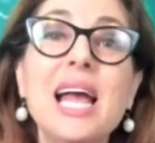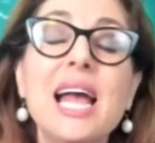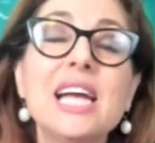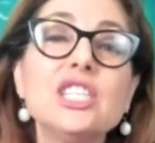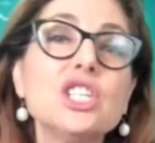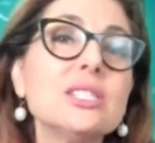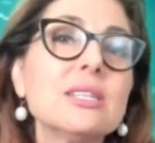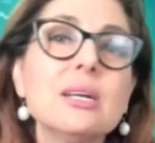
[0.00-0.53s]

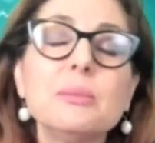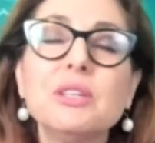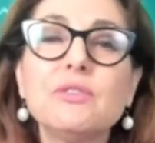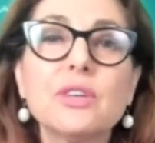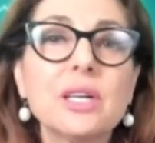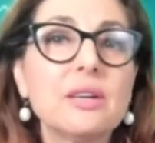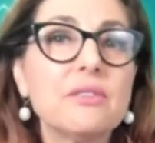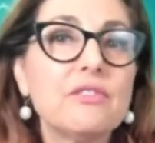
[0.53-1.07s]
and just come in
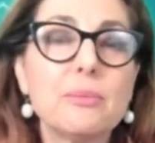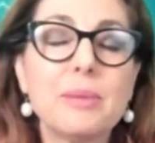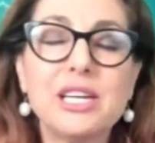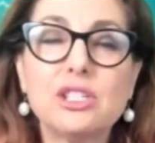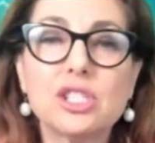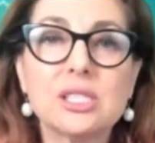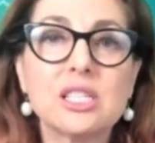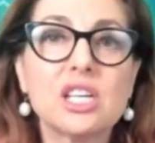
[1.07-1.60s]
for an
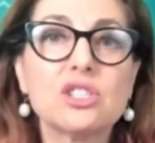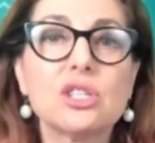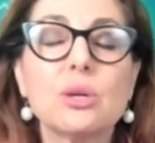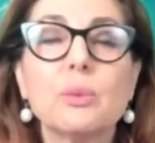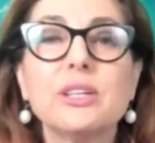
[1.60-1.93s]
information session.